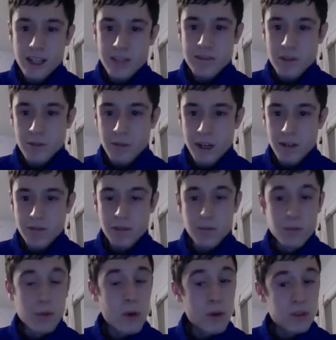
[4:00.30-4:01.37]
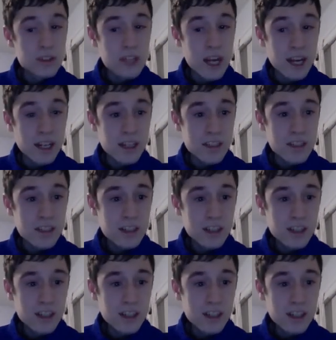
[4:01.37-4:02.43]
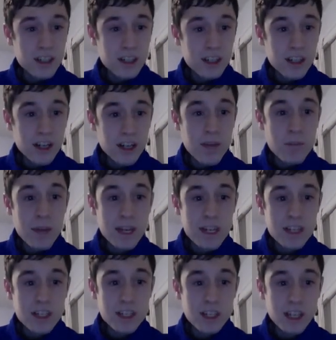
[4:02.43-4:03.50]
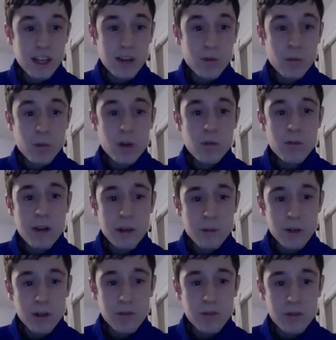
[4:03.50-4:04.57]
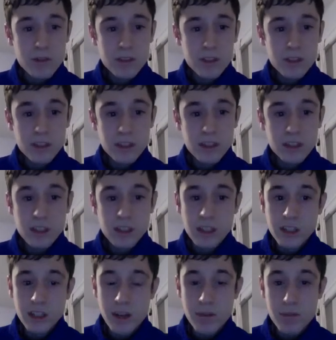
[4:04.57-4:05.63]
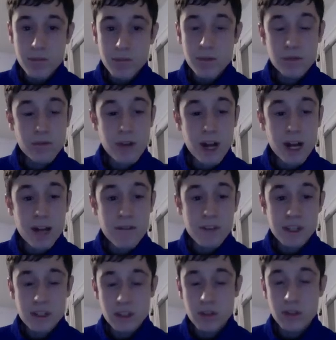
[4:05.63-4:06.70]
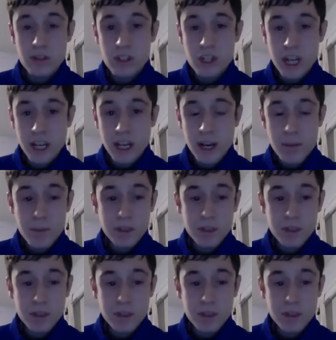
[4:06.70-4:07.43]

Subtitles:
left and right from both sides. I managed to count one werewolf, of 5 excluding Jacob,